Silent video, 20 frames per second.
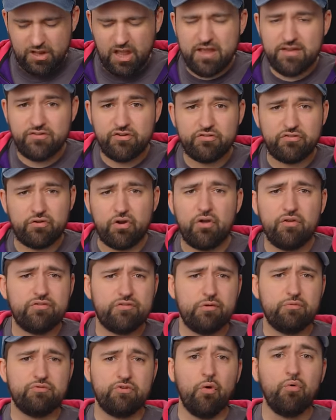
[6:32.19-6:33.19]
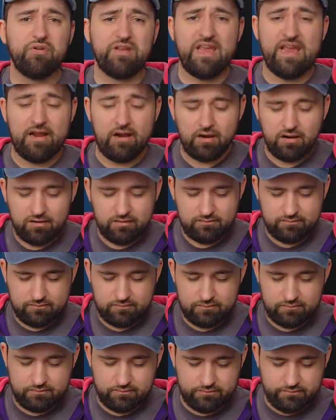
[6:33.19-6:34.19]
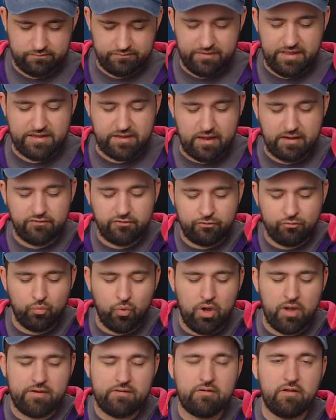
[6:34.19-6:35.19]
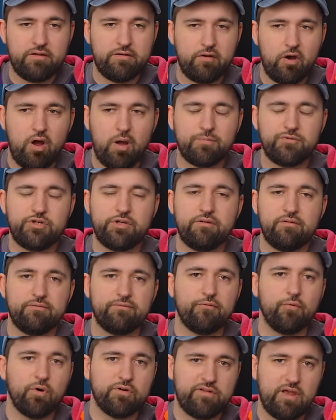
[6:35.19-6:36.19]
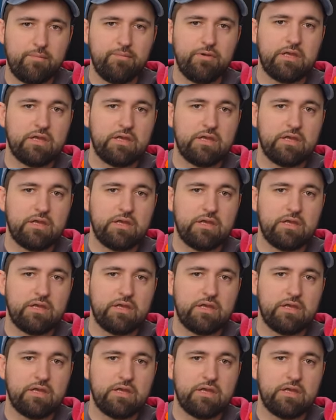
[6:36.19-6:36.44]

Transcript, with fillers: I just also don't care. Like, I just want an option for typing